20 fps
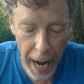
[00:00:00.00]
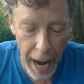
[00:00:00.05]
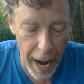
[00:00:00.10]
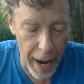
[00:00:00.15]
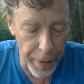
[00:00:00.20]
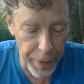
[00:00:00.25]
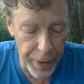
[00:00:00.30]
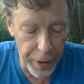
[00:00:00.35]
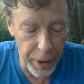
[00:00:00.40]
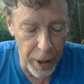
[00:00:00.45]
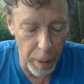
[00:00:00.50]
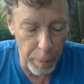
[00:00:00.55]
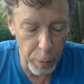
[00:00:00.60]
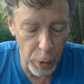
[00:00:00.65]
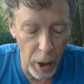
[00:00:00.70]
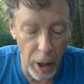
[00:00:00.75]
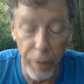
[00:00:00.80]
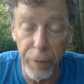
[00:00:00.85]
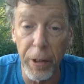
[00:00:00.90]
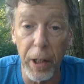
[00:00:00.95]
And the
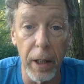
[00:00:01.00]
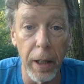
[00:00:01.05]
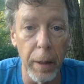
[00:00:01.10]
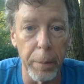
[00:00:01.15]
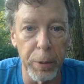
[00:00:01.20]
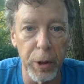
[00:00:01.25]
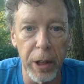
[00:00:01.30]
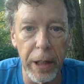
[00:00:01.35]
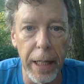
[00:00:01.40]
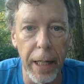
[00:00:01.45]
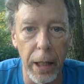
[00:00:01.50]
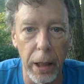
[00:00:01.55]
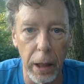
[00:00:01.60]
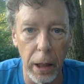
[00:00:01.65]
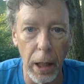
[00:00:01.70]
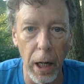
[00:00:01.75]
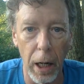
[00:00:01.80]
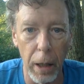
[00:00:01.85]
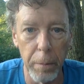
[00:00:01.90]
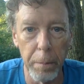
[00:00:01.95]
number of clips in a
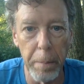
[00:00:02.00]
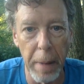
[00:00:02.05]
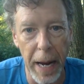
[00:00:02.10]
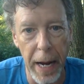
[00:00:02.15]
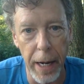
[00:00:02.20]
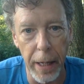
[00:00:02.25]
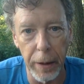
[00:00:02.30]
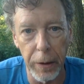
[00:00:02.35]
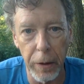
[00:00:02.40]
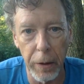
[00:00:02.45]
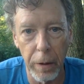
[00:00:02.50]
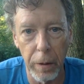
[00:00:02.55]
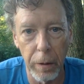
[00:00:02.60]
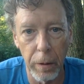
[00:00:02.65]
gun banned.